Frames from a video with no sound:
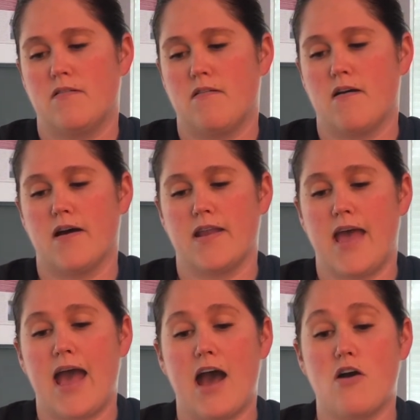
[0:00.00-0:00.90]
on
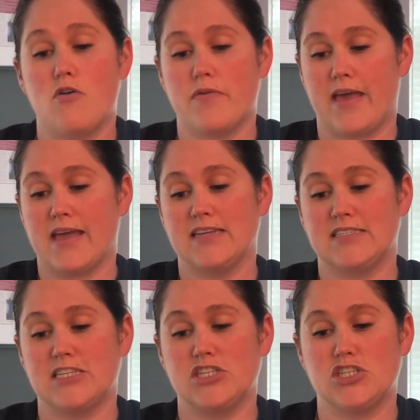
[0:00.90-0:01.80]
how they can
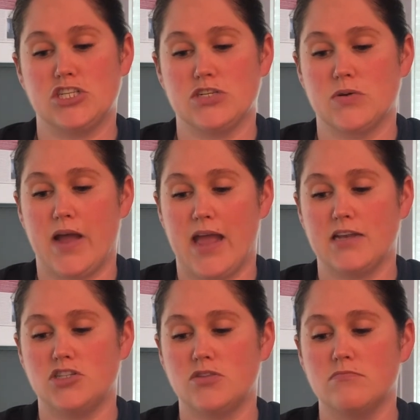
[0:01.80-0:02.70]
assist you.
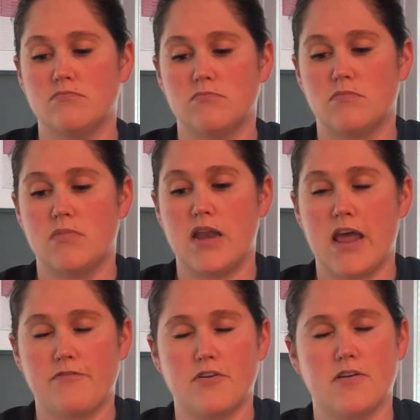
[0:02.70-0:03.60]
And
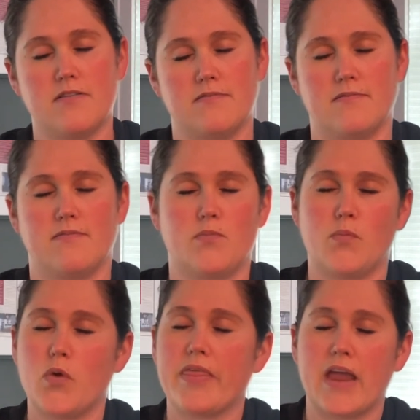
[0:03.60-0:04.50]
never,
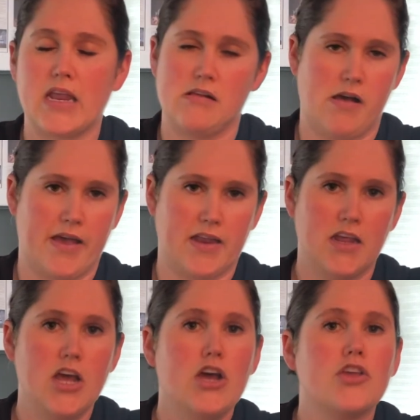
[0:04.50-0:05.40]
with any client,
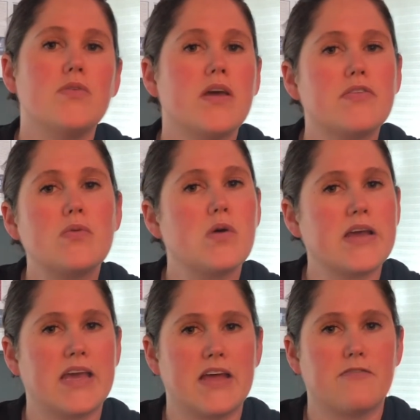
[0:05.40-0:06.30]
you never want to
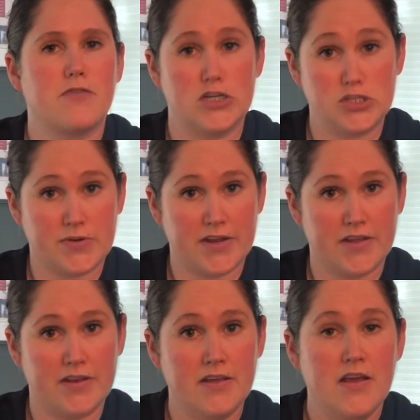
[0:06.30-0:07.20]
get
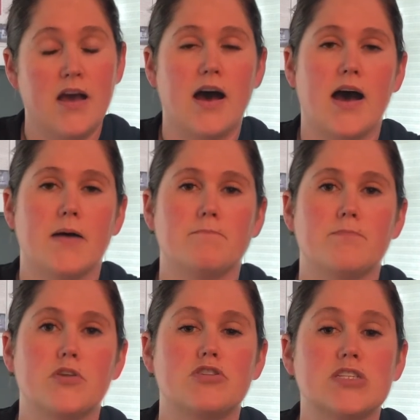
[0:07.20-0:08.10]
frustrated.
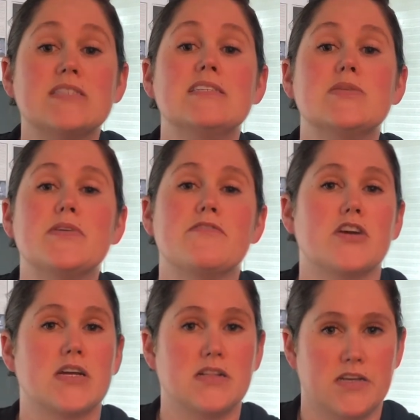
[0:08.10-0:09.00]
You just need to be
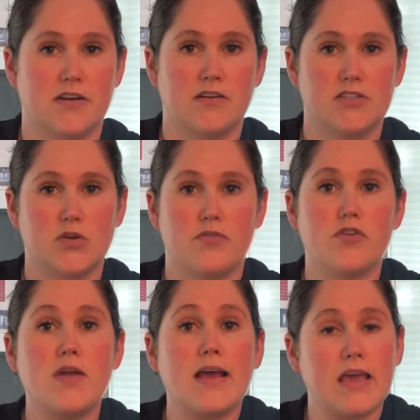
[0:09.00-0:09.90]
very clear. So if
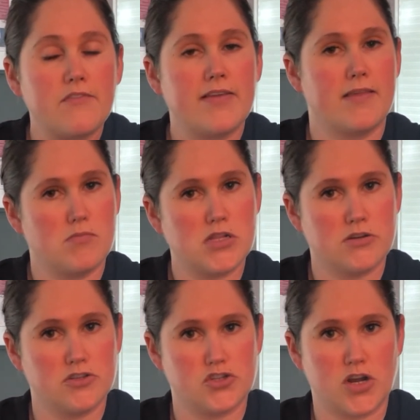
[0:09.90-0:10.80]
you're not giving them
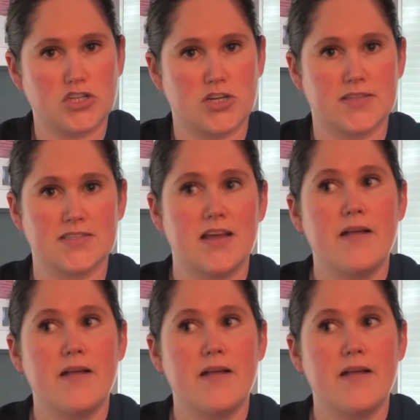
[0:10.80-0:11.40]
clear instructions,